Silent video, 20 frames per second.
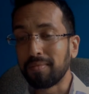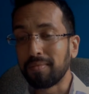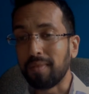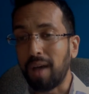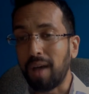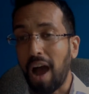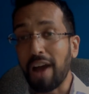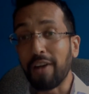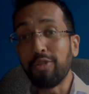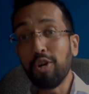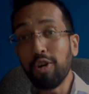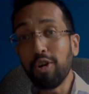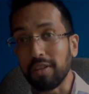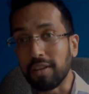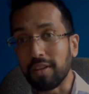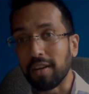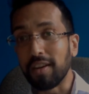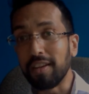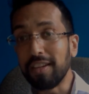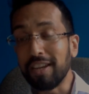
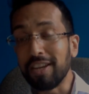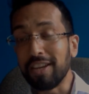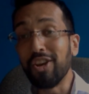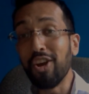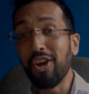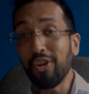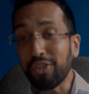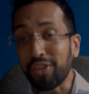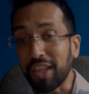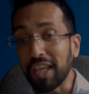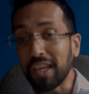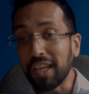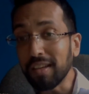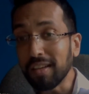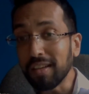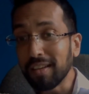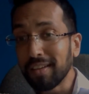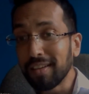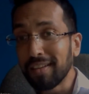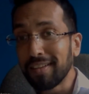Ironically, nothing
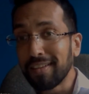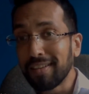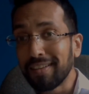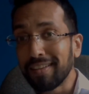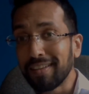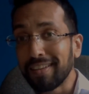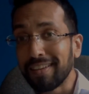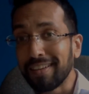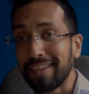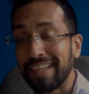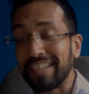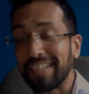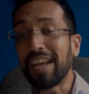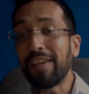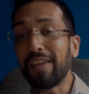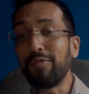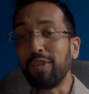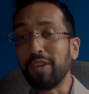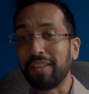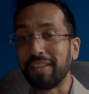is
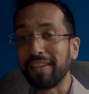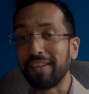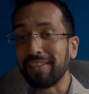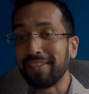everything.